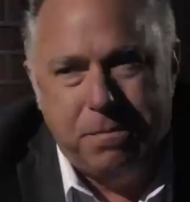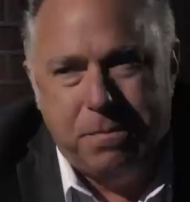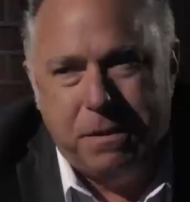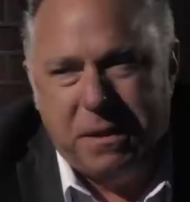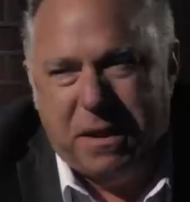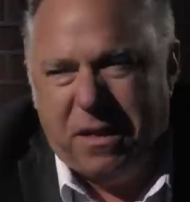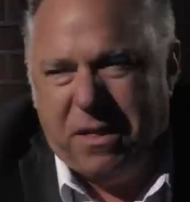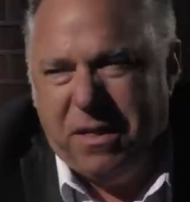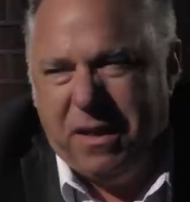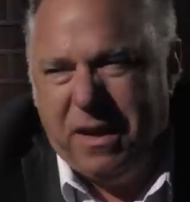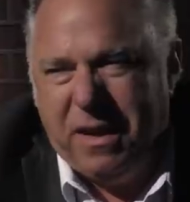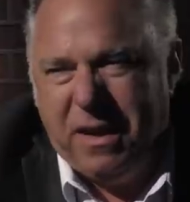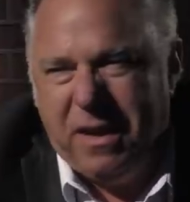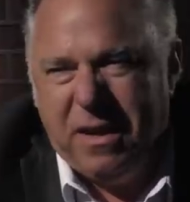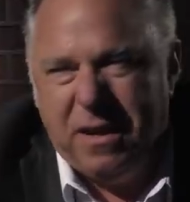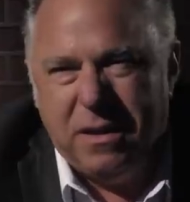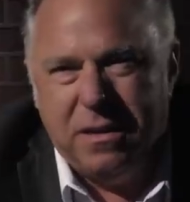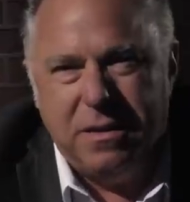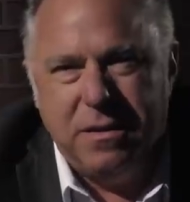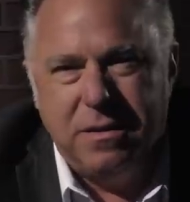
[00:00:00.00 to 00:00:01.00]
But the thing
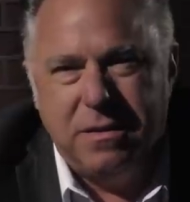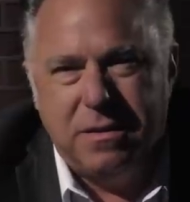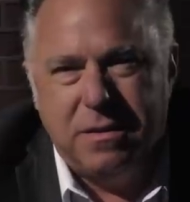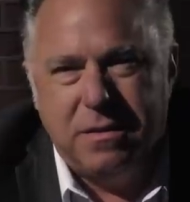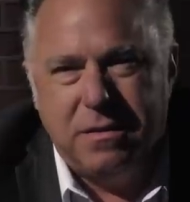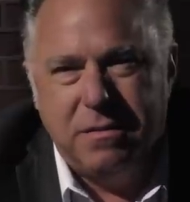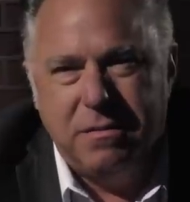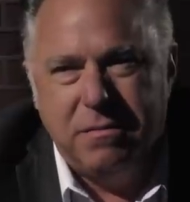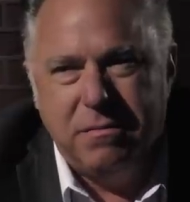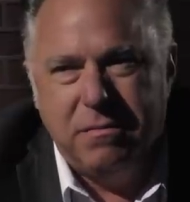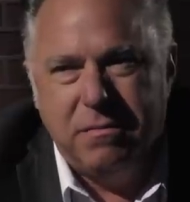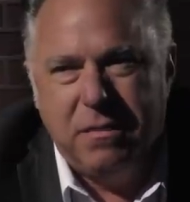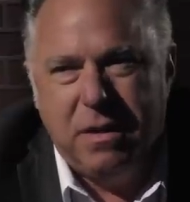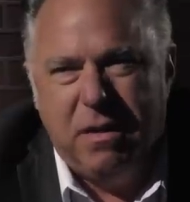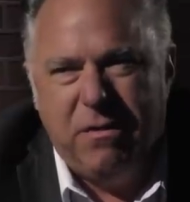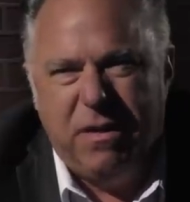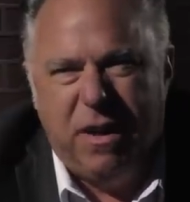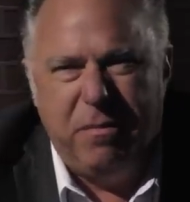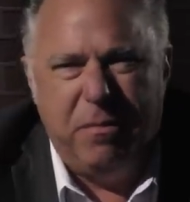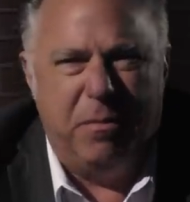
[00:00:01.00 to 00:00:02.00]
is,
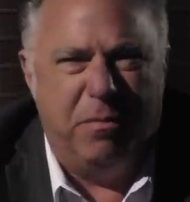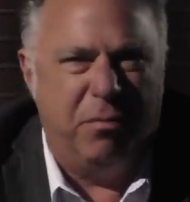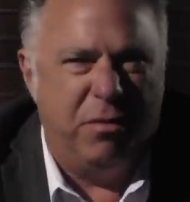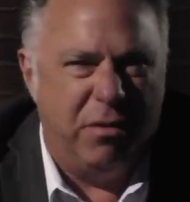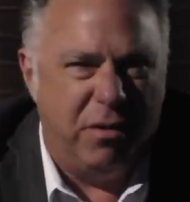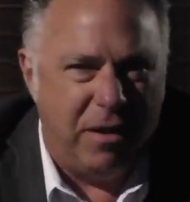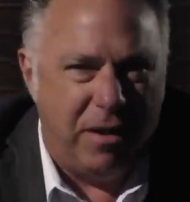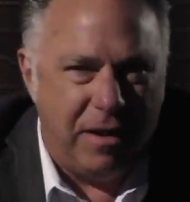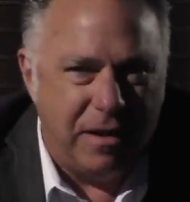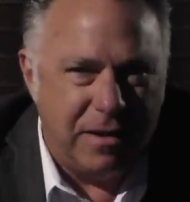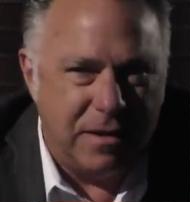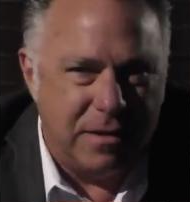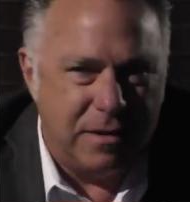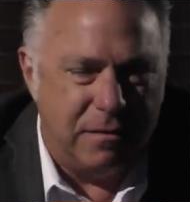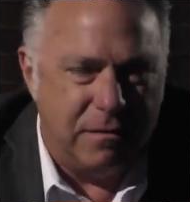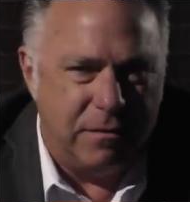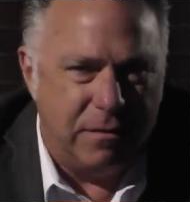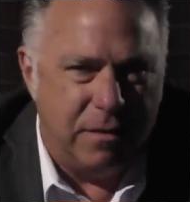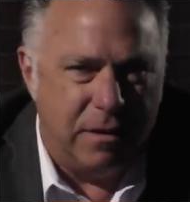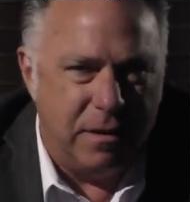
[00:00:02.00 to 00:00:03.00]
if I'm a
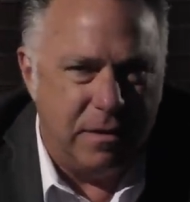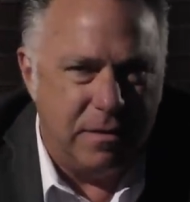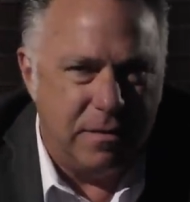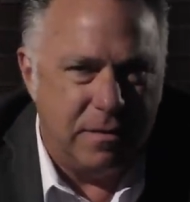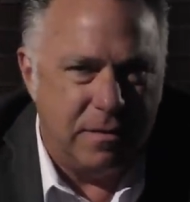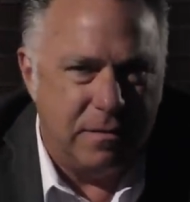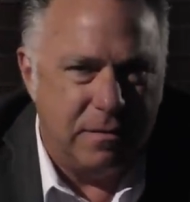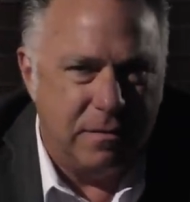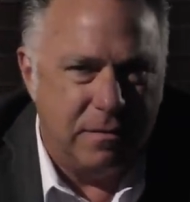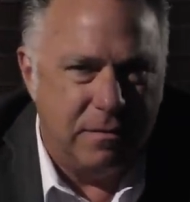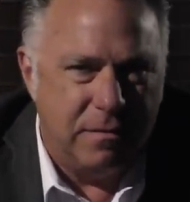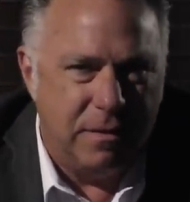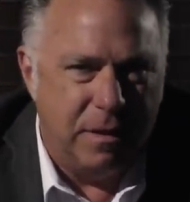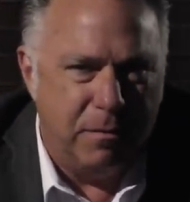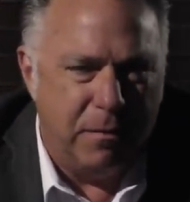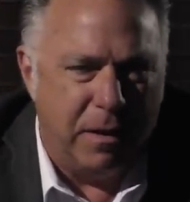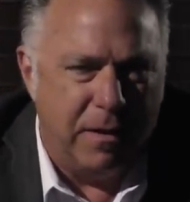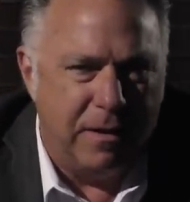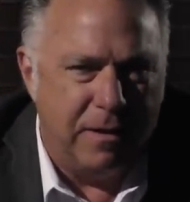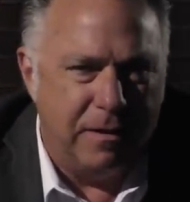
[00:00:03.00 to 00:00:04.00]
Protestant, friends, and
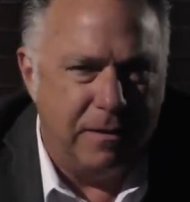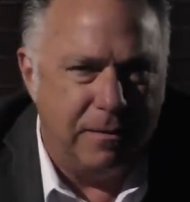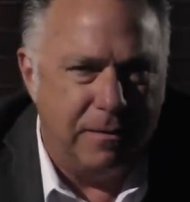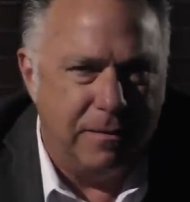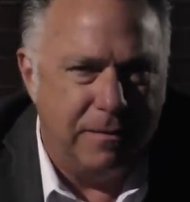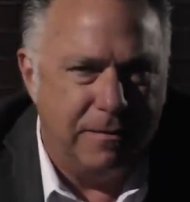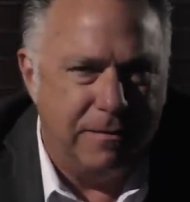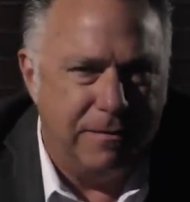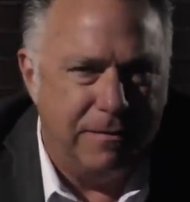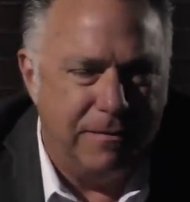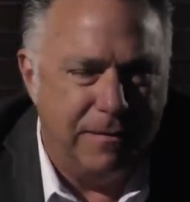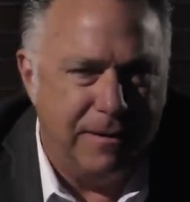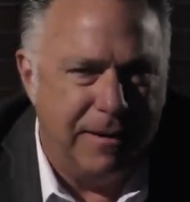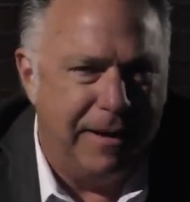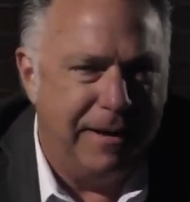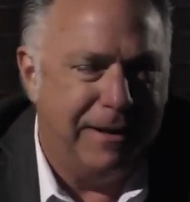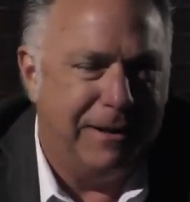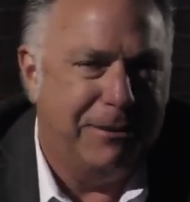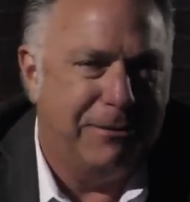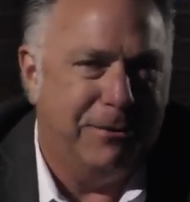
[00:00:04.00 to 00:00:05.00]
my little
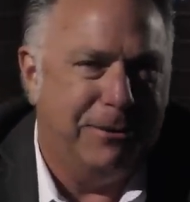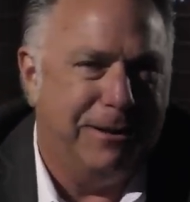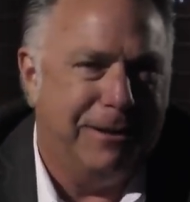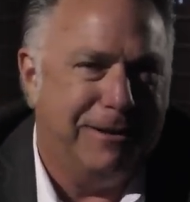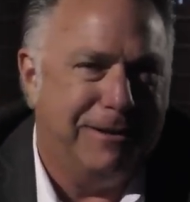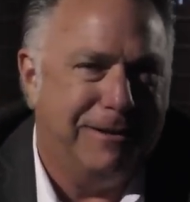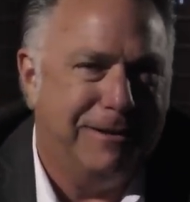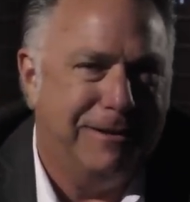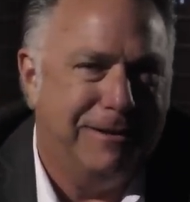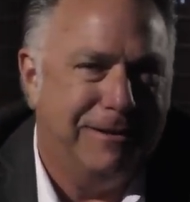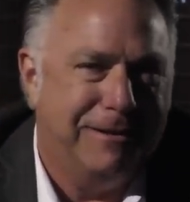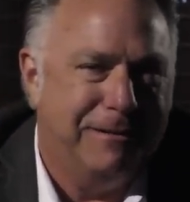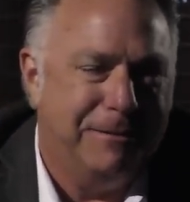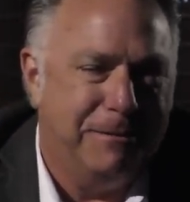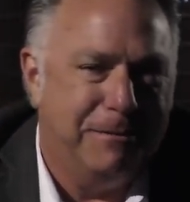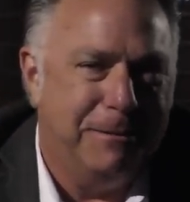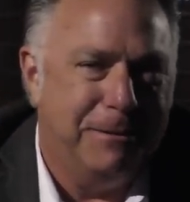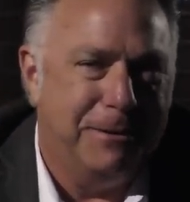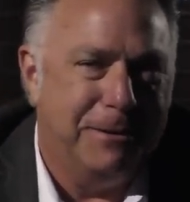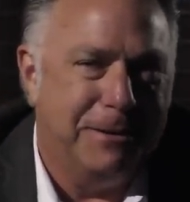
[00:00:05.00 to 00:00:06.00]
lady critic,
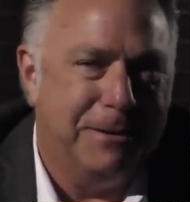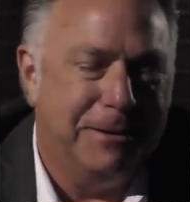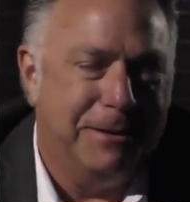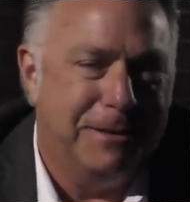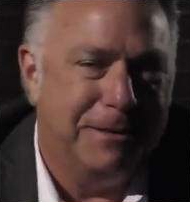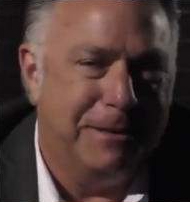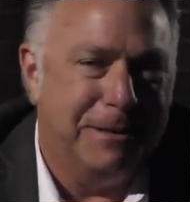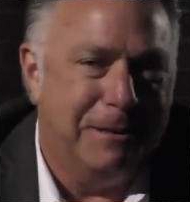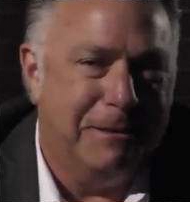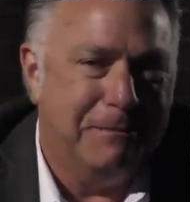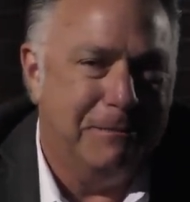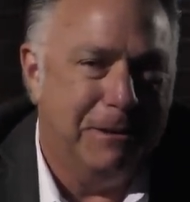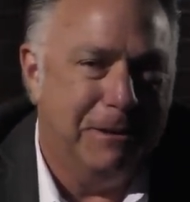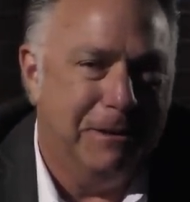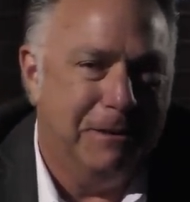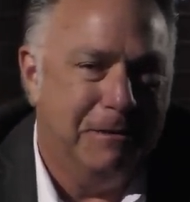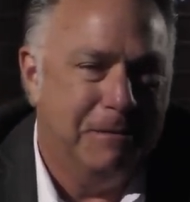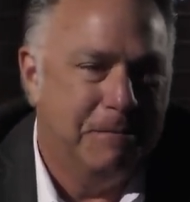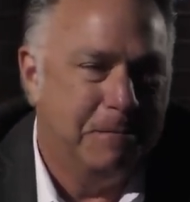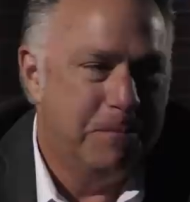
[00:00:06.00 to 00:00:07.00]
maybe you should listen up
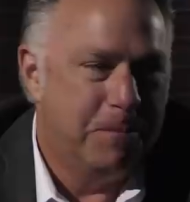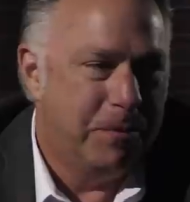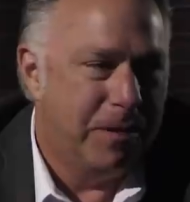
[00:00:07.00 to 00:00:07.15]
here.